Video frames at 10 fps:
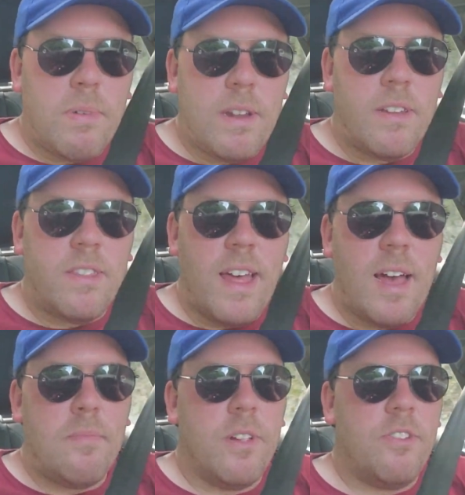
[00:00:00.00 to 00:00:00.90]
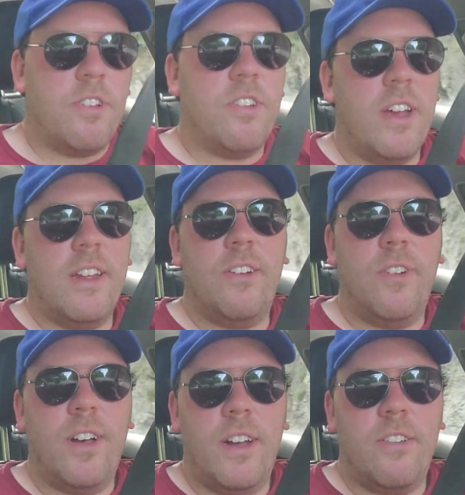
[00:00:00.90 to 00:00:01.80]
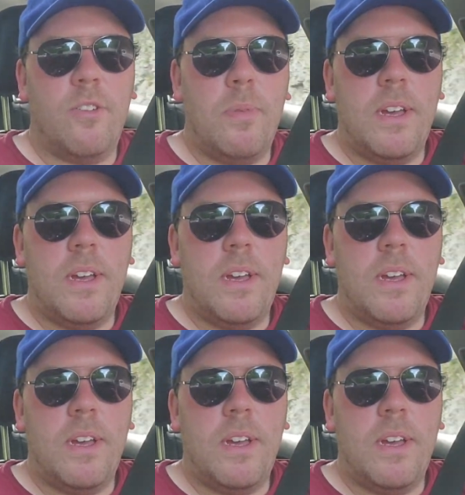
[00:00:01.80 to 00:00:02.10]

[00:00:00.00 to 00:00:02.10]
been that much exciting going on just